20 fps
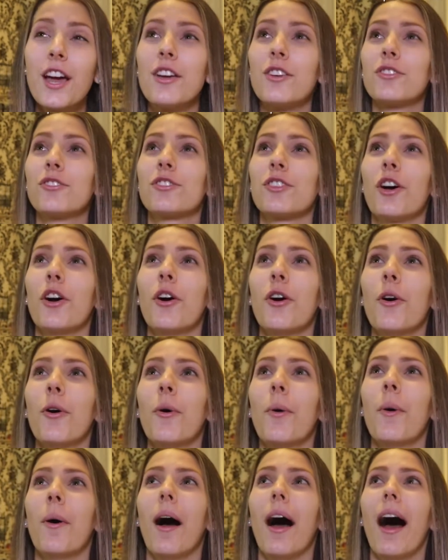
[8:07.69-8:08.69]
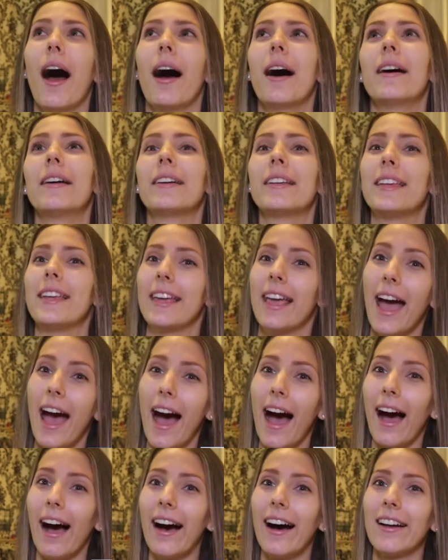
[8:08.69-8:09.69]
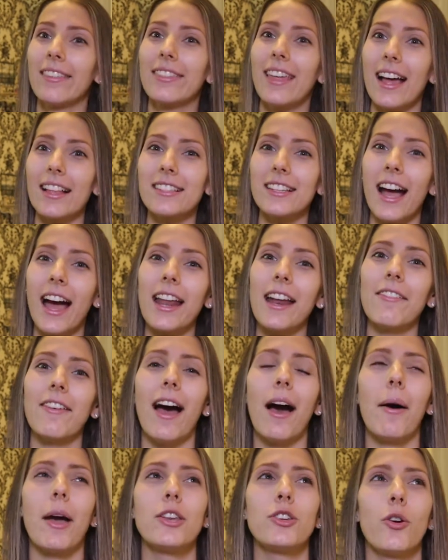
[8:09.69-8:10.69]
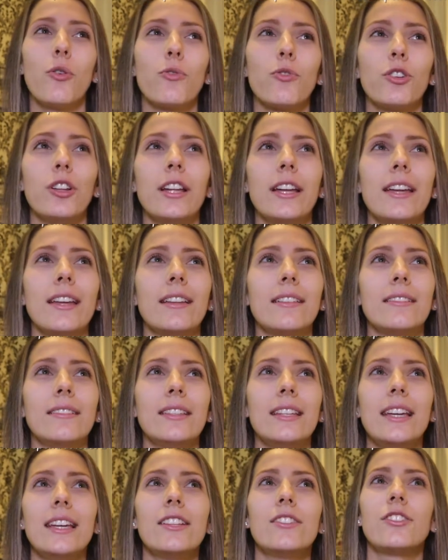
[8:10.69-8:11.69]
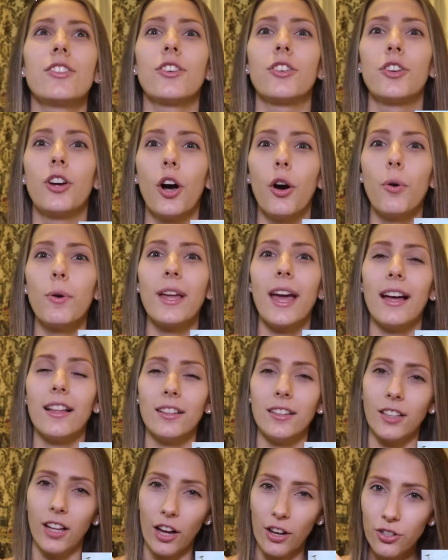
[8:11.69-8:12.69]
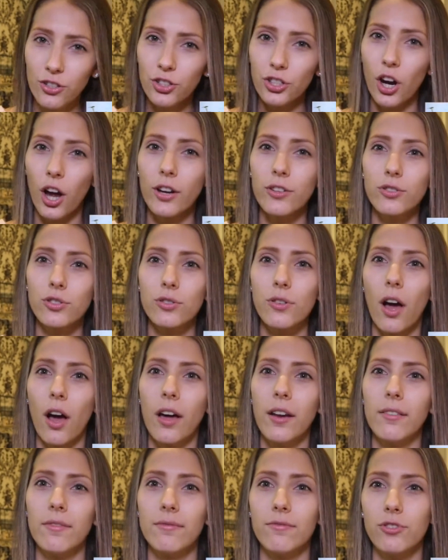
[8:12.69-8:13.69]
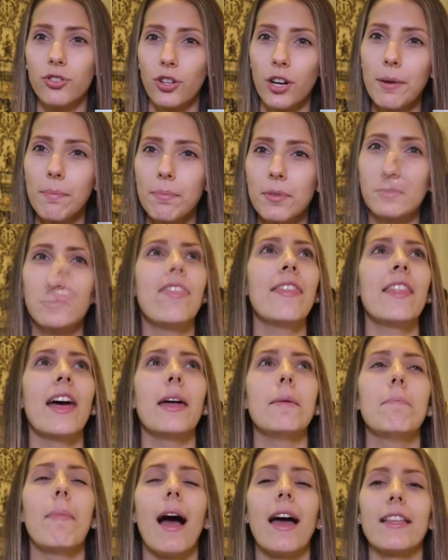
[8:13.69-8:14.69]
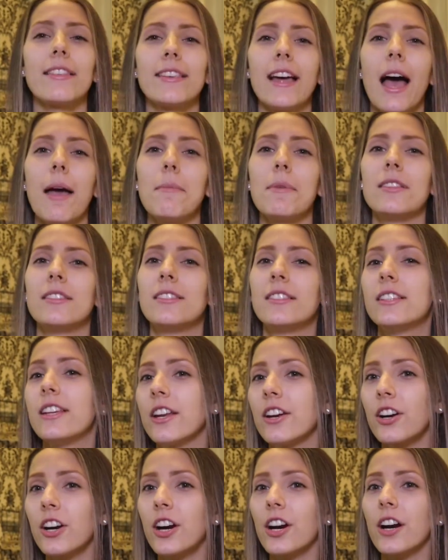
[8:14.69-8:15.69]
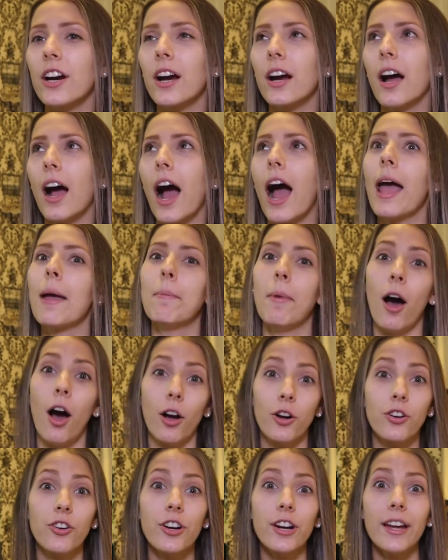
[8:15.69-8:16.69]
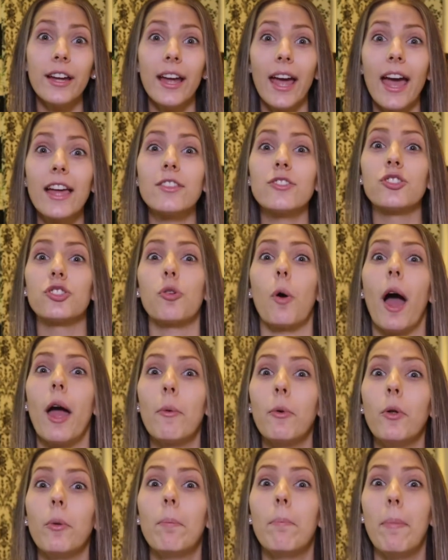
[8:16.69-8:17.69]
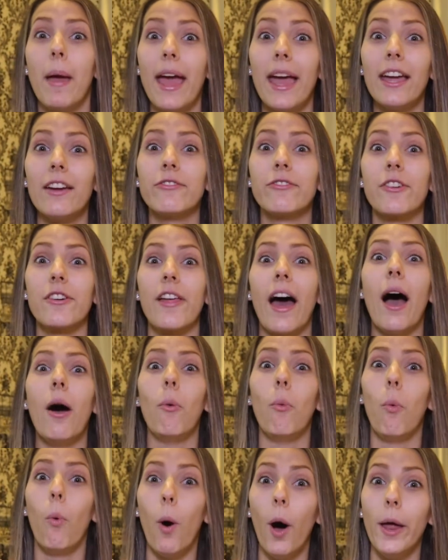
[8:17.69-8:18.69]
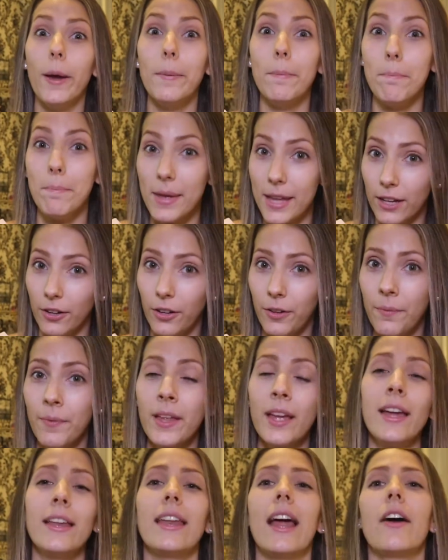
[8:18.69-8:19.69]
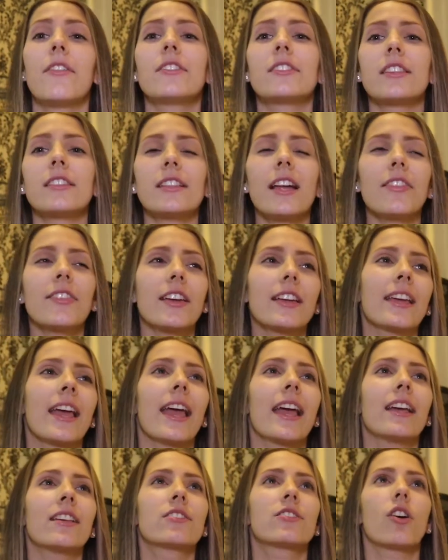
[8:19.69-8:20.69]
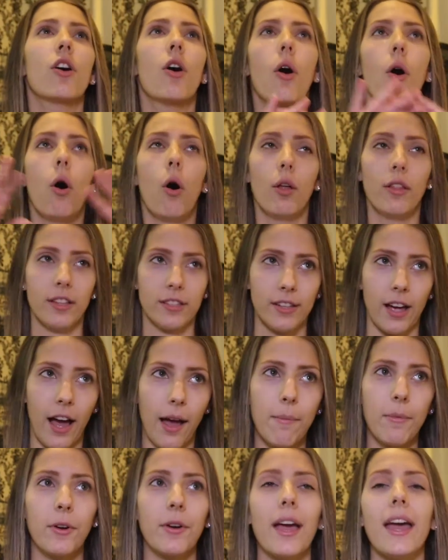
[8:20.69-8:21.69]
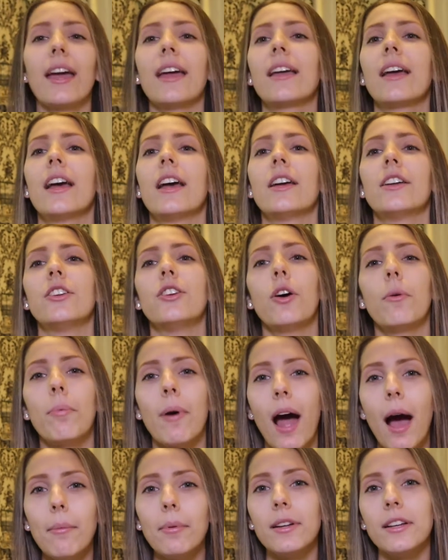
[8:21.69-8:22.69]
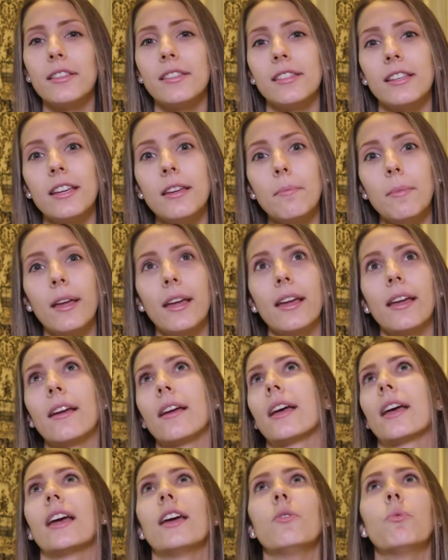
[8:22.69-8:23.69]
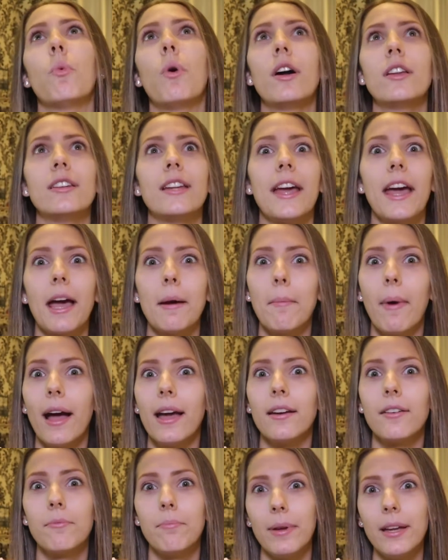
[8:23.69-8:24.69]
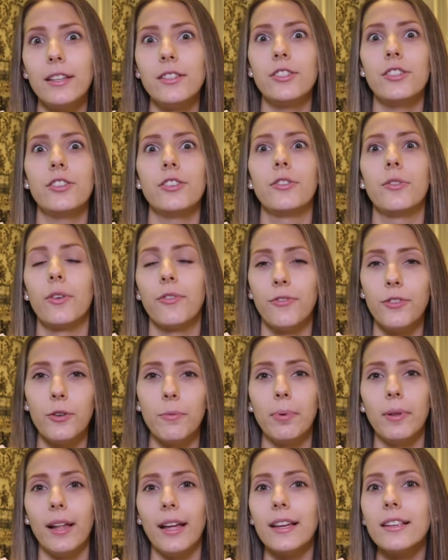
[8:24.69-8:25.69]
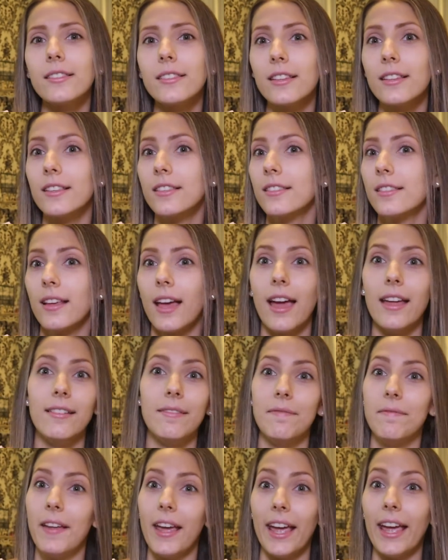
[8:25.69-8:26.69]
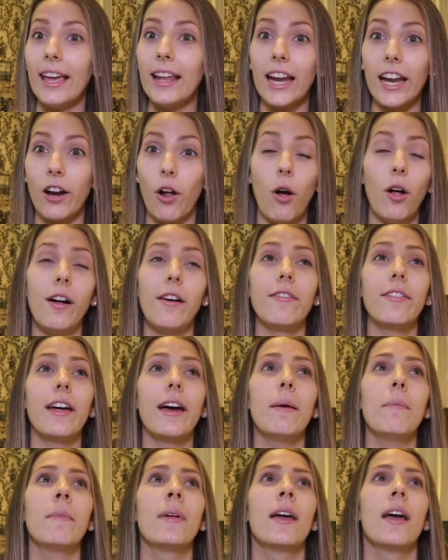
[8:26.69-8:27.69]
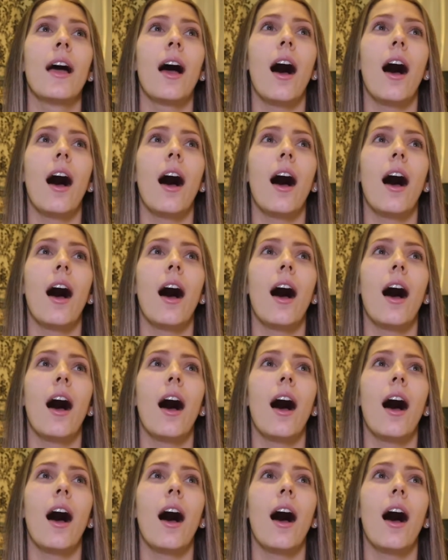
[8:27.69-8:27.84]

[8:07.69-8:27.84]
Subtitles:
So yeah, that's kind of how I don't really need to go get lunch on trips. And then by the time it's dinner, I'm hungry, and so I will pay for that one meal. Now, this is not the case all the time, okay? You'll probably see me in one day, I might have been to a few places and ate at all of them.